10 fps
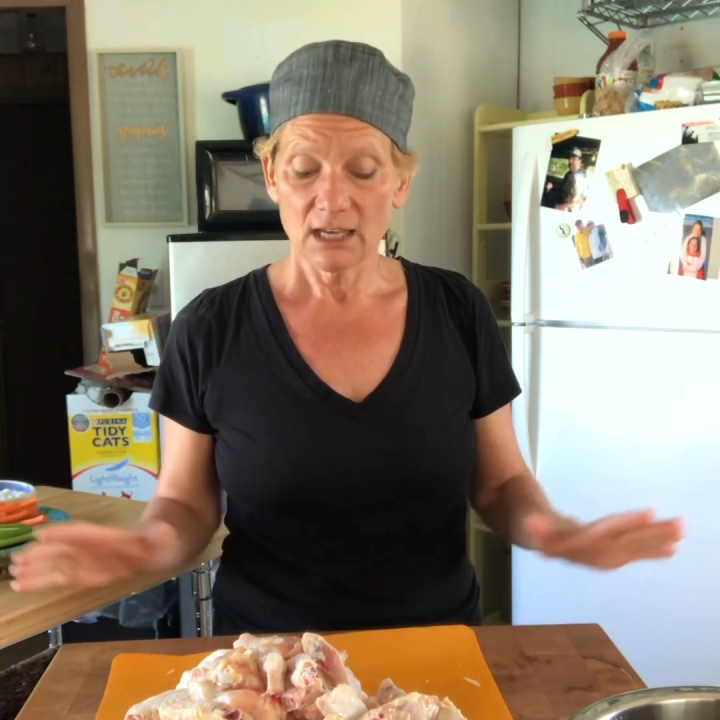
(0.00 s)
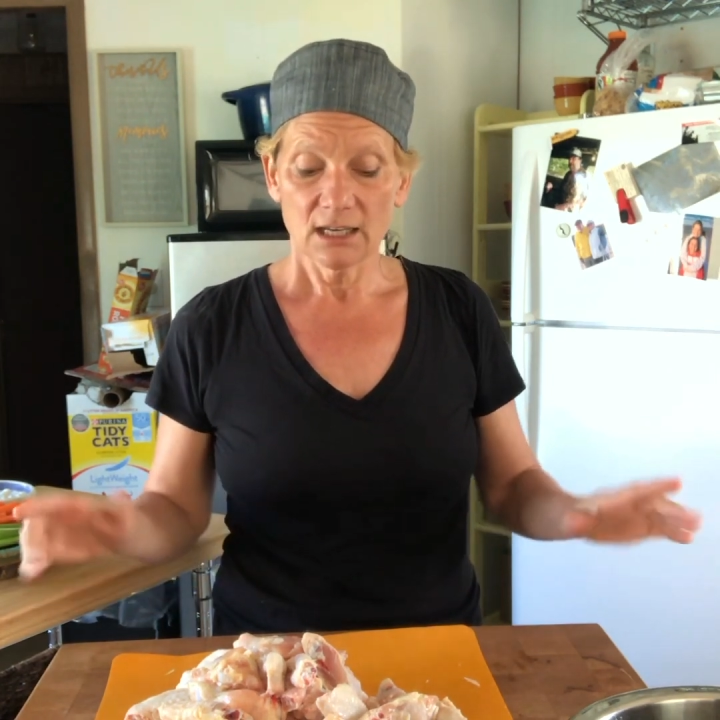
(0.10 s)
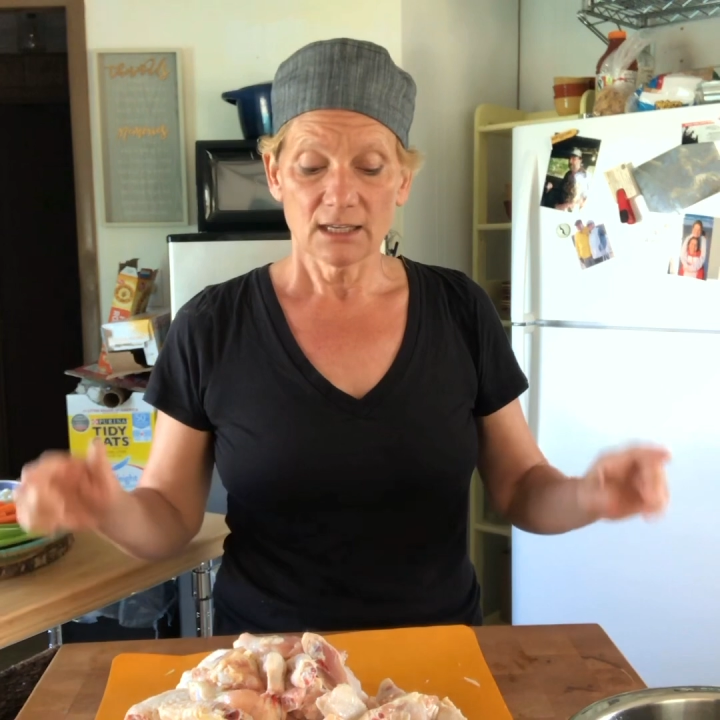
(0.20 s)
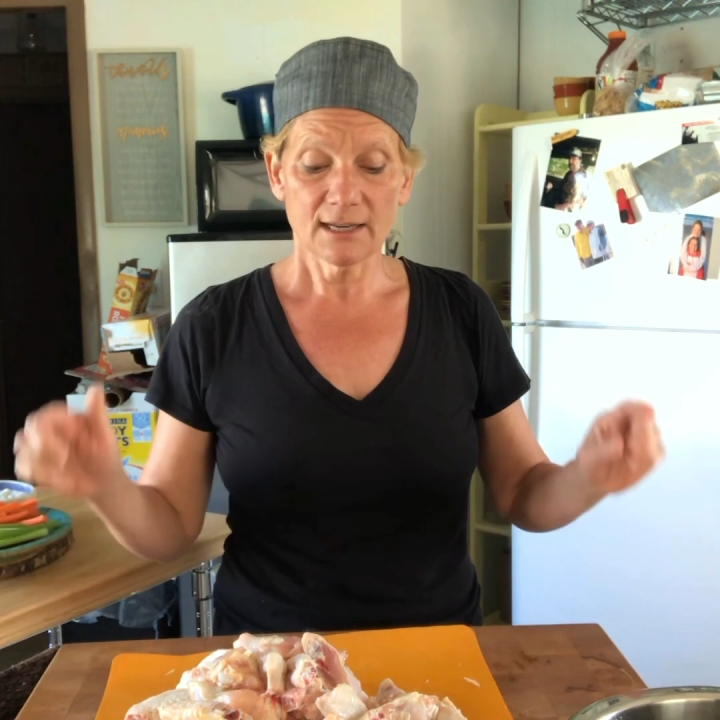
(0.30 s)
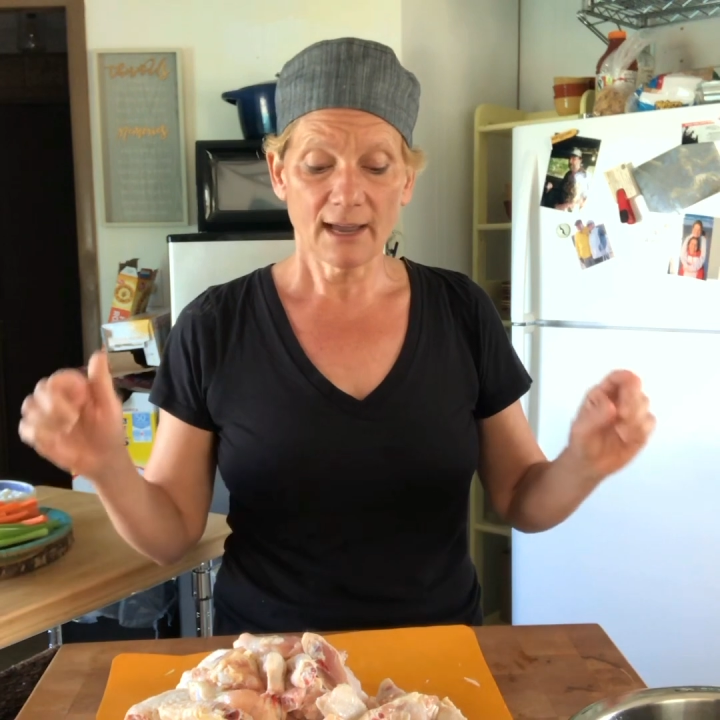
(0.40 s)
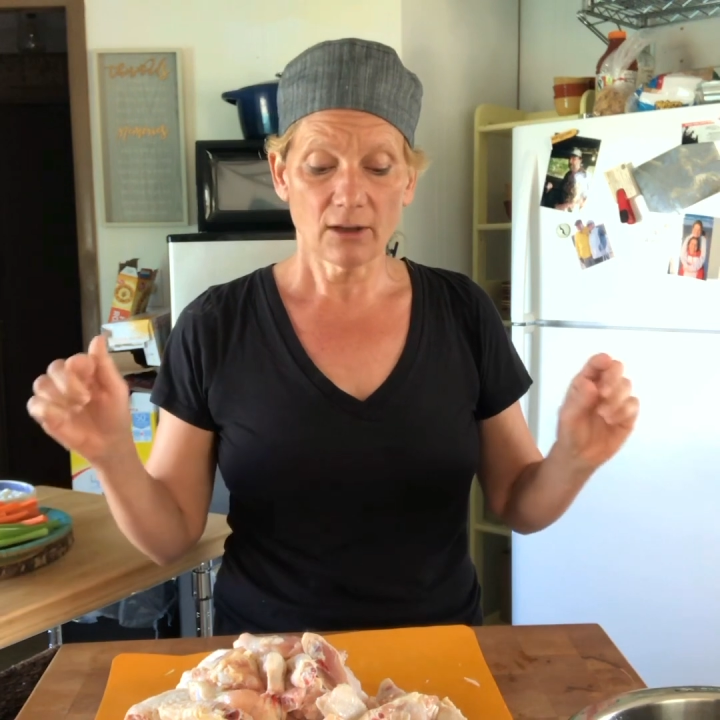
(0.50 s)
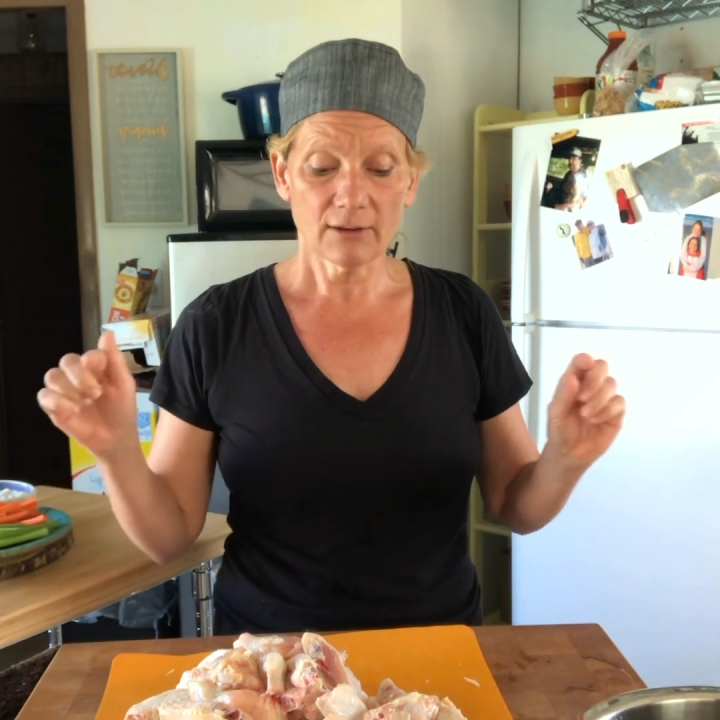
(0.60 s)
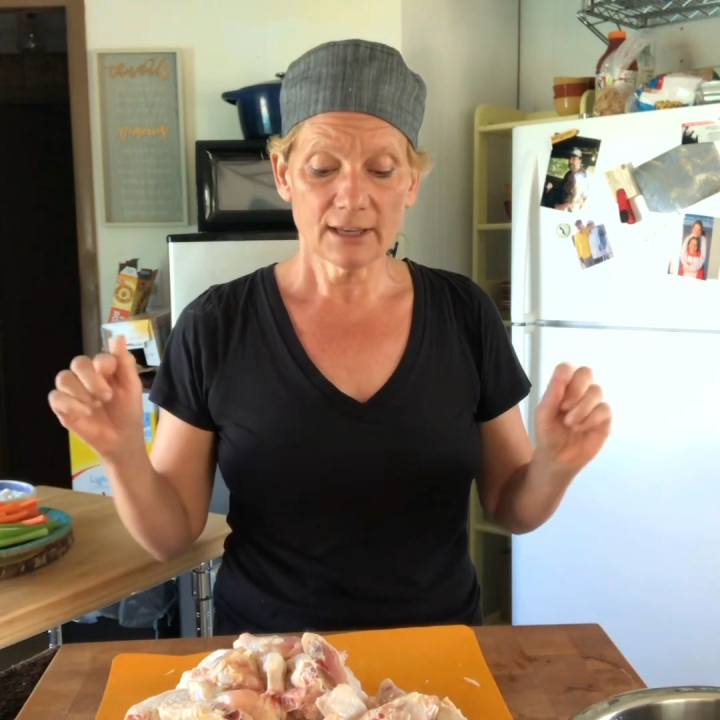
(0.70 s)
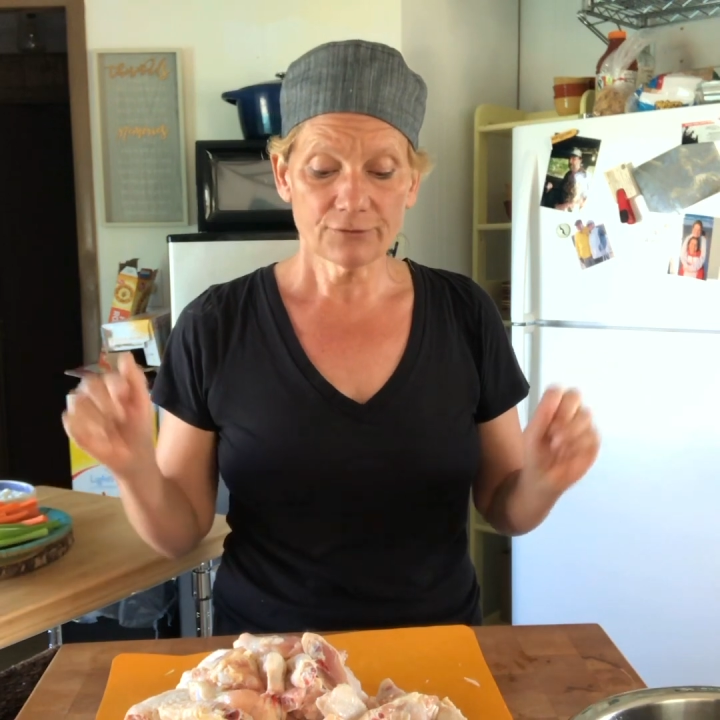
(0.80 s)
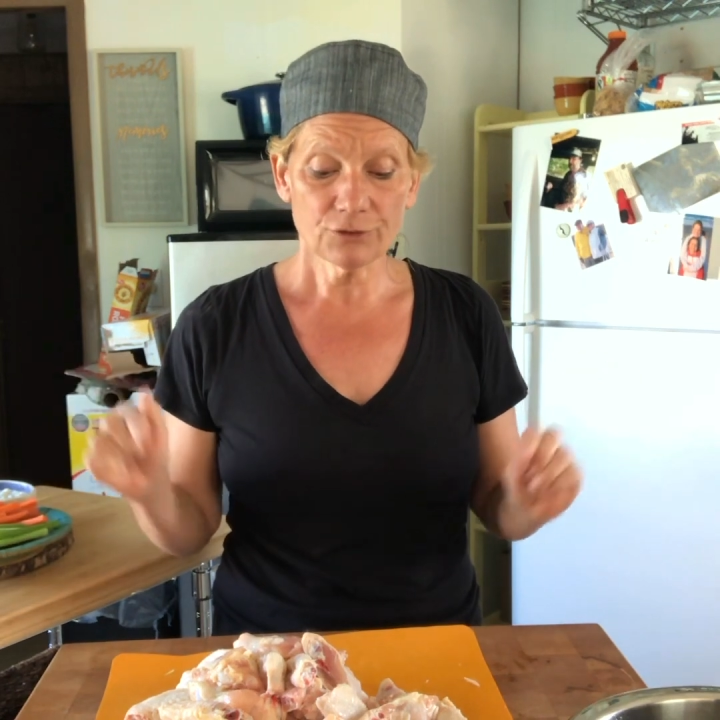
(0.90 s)
Now,
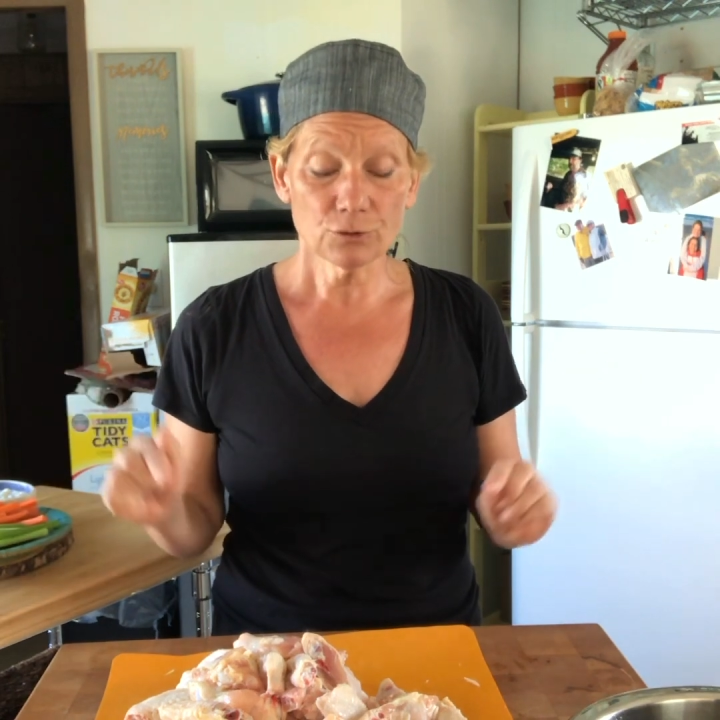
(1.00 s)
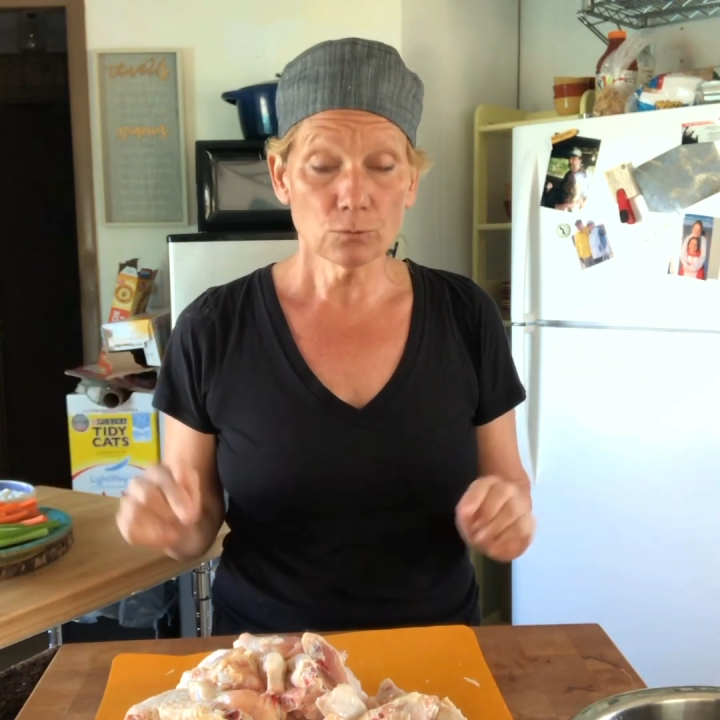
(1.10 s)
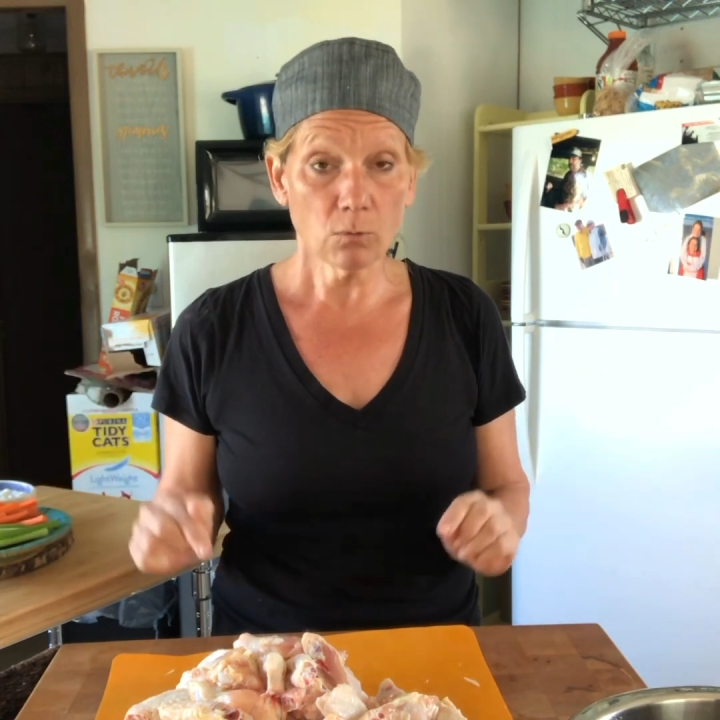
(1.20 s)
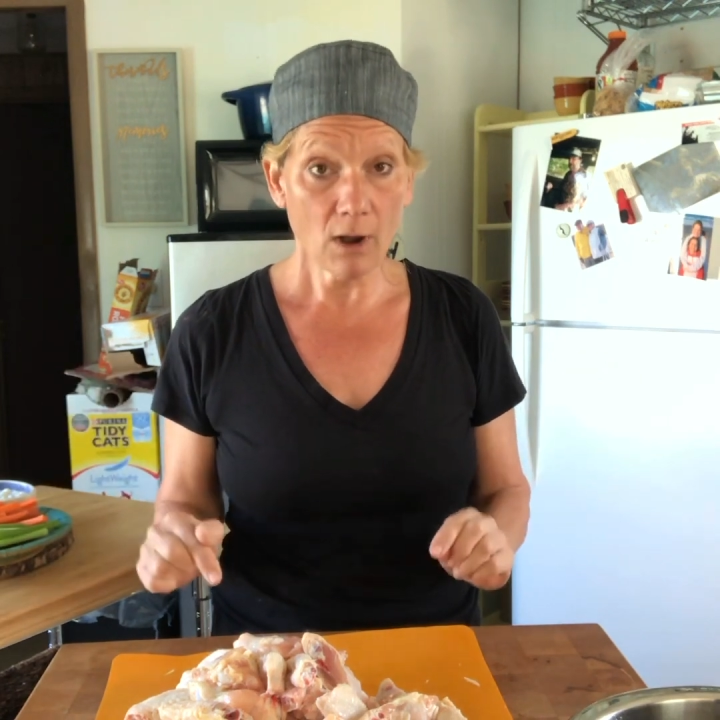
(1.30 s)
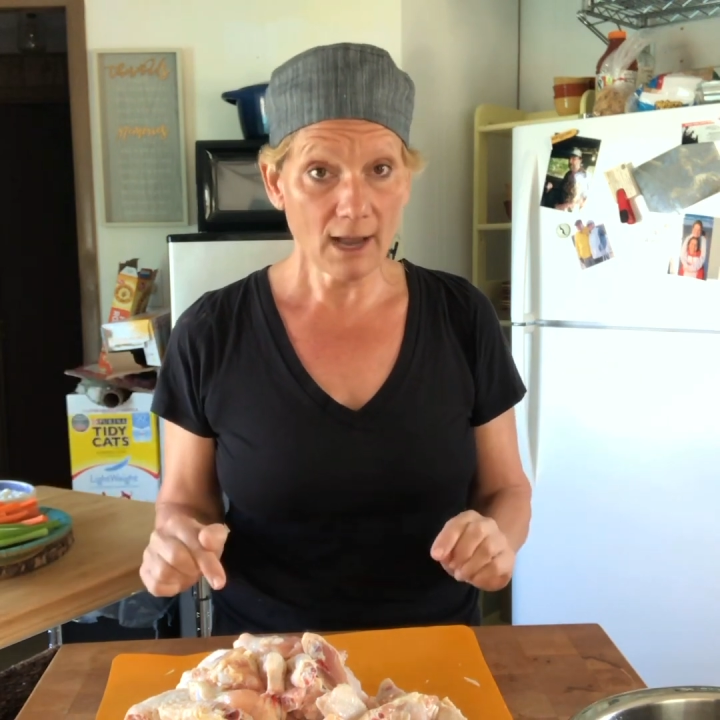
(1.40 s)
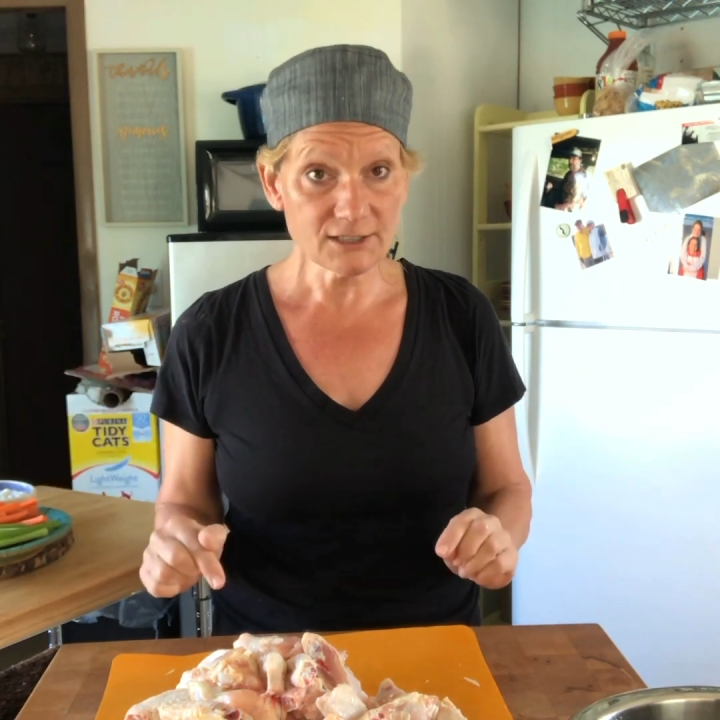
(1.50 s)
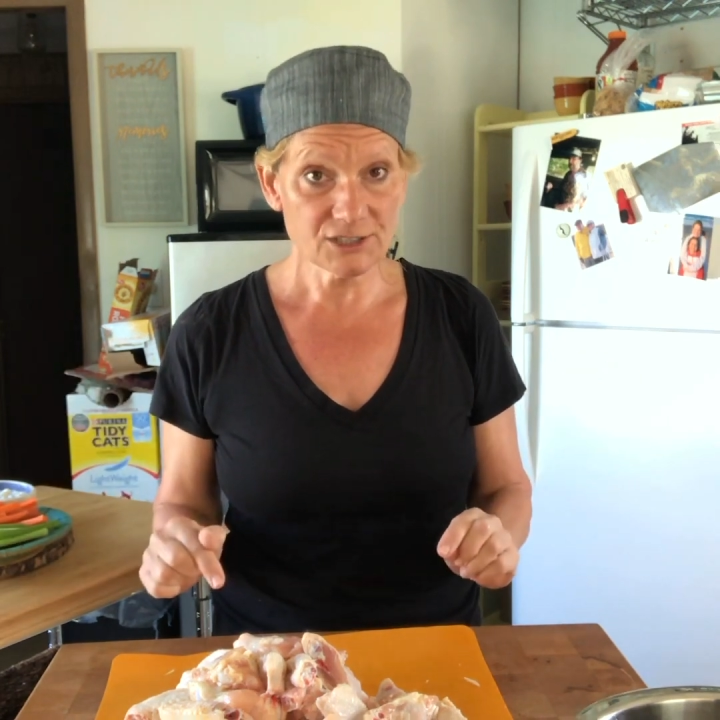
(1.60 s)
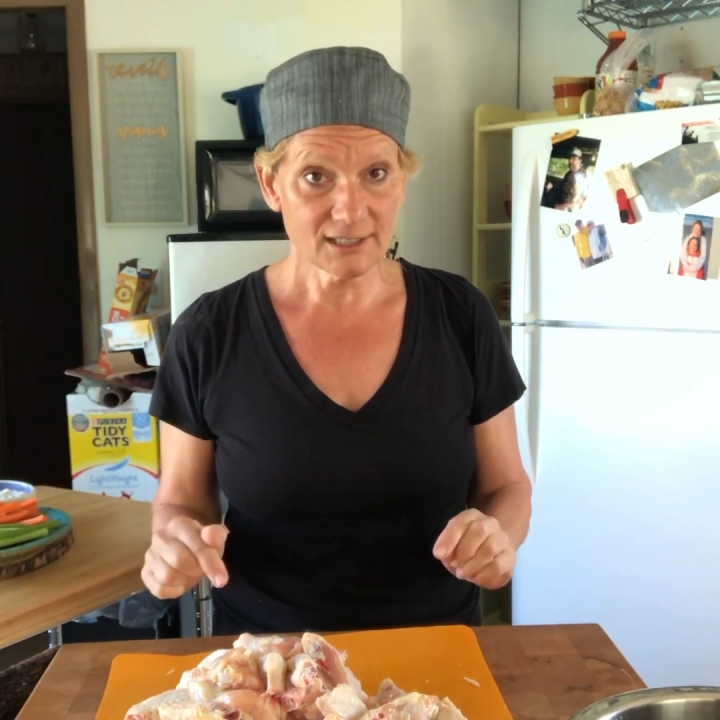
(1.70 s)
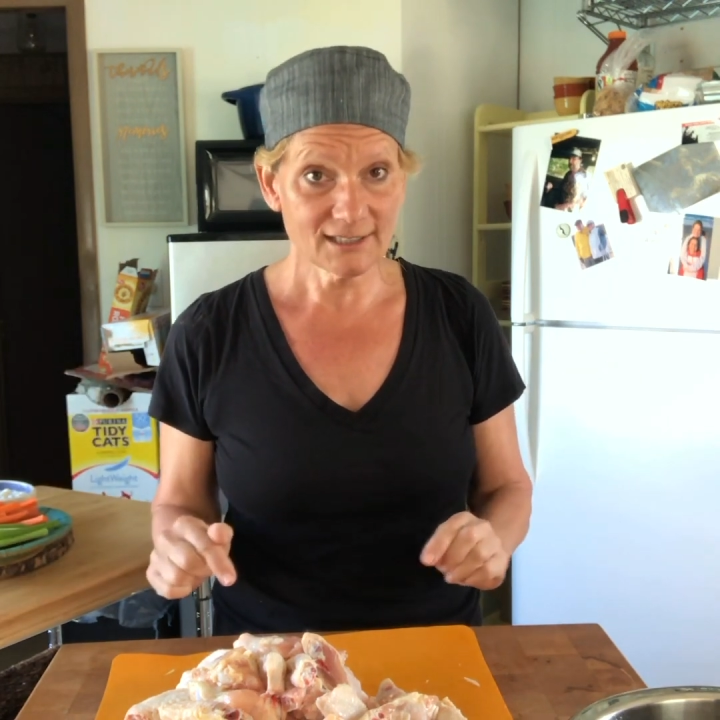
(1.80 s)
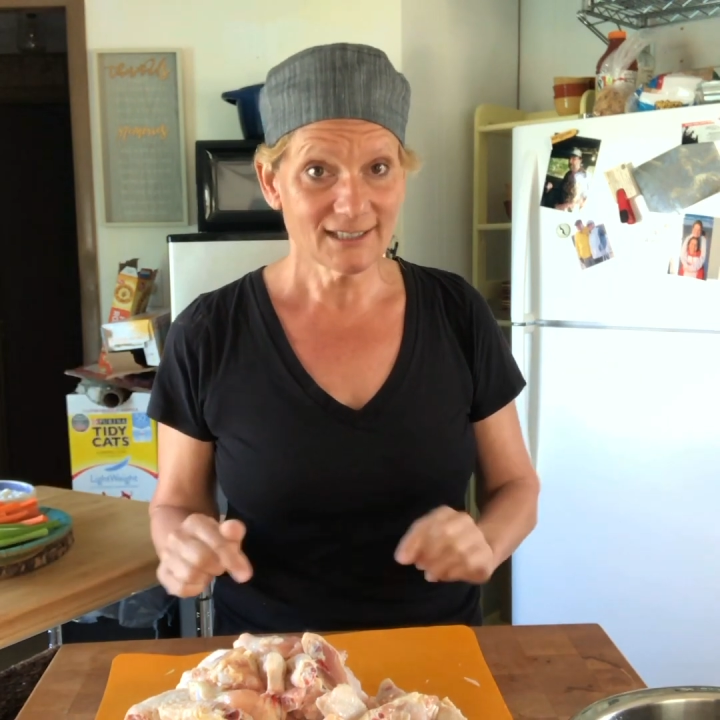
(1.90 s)
if you wash it